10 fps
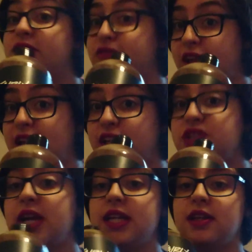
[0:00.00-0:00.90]
Fairly
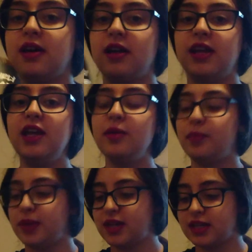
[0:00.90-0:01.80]
Traded Honey
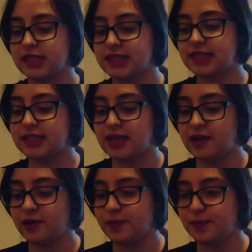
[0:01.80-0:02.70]
because
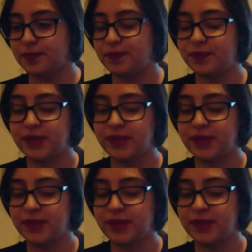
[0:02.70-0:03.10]
um,